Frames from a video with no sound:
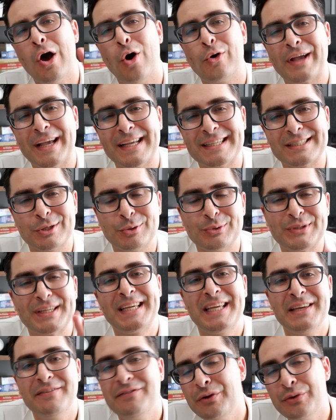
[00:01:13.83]
Okay, so to
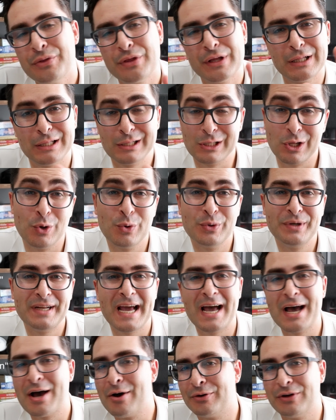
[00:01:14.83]
give you the
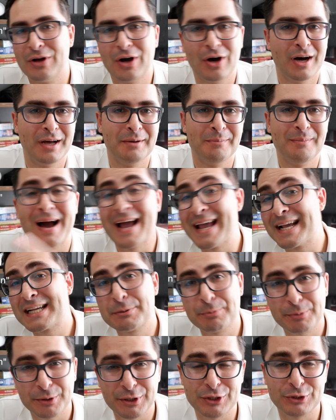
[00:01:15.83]
lowdown on my
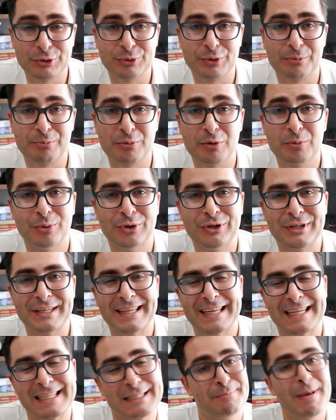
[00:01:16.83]
experience with
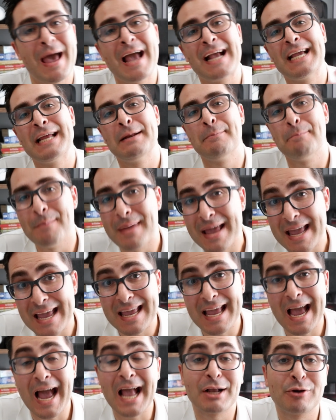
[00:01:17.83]
promoted gigs, back in
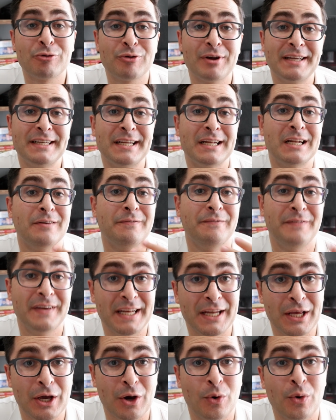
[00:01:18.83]
May, I created a
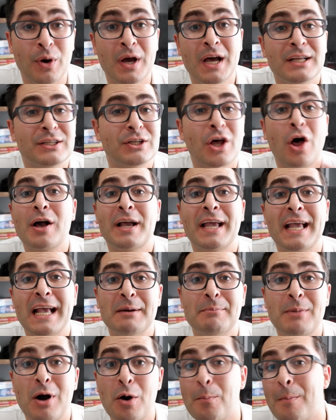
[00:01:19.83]
video
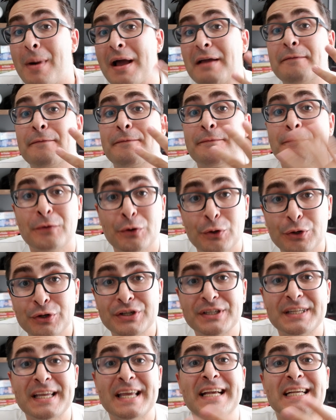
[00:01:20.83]
talking about my
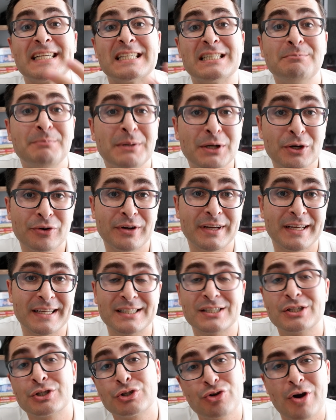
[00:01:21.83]
first
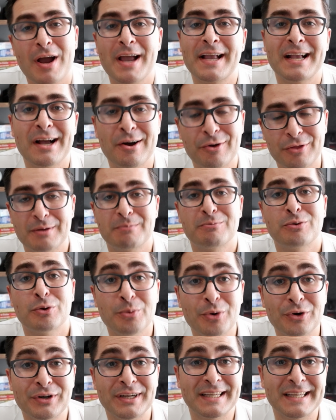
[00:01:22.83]
experience trying out the
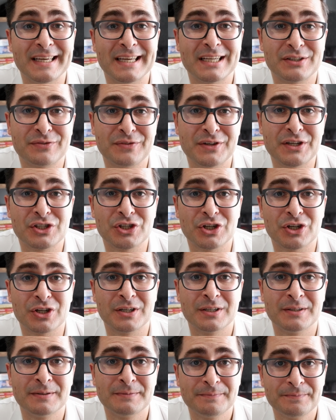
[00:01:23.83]
promoted gigs
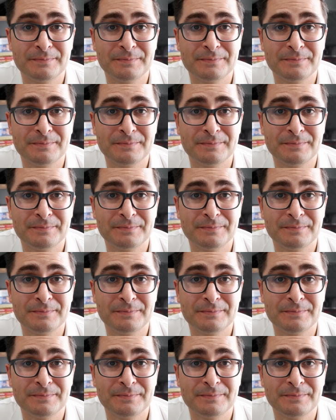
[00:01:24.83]
feature.